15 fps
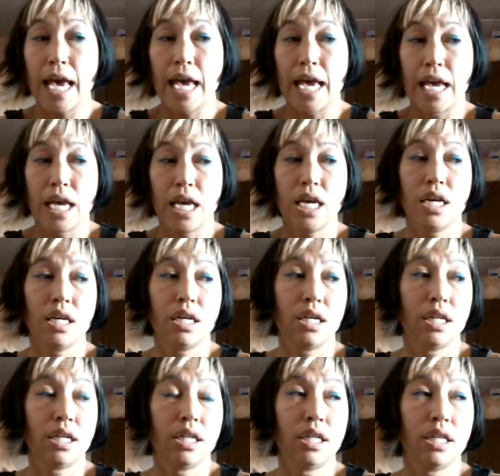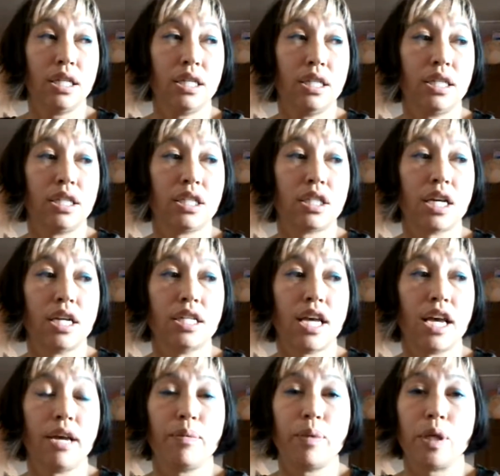Today
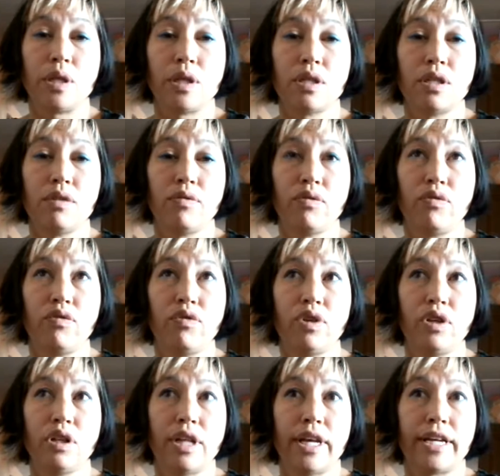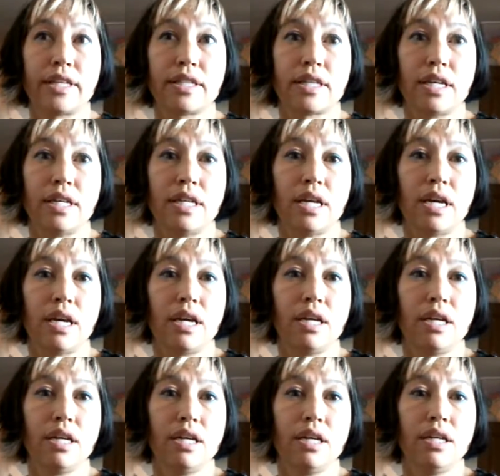is Sunday, but it doesn't even feel like a
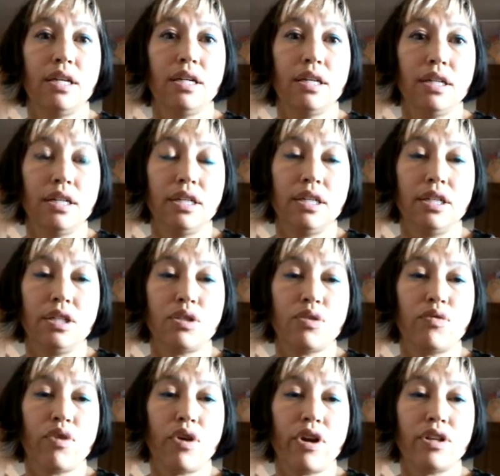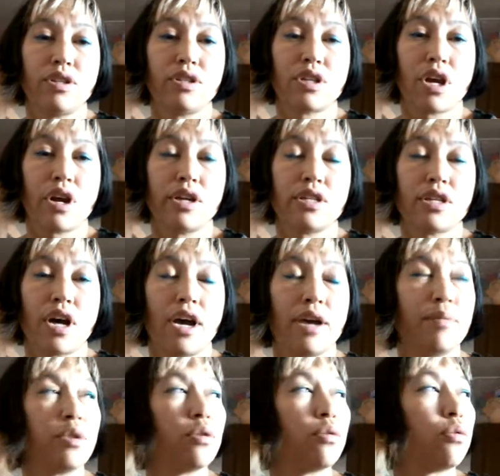Sunday. It is a very scary
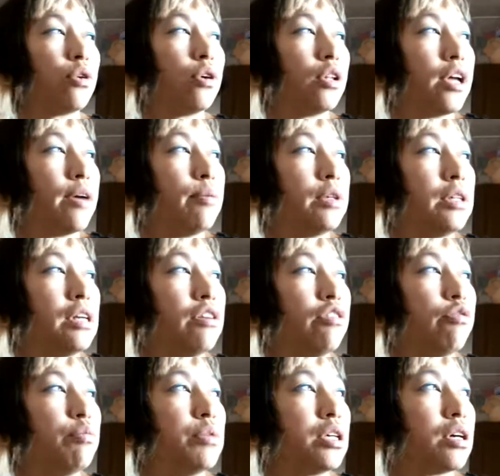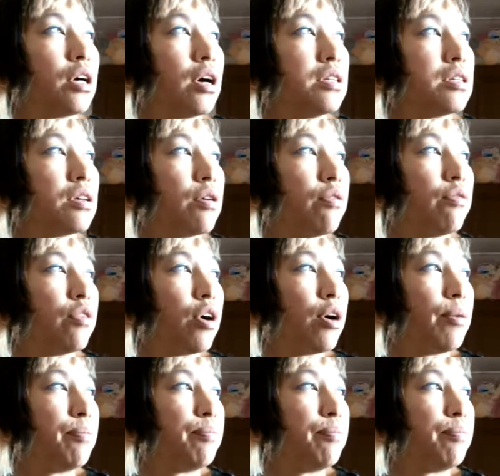time in the world, I believe, because of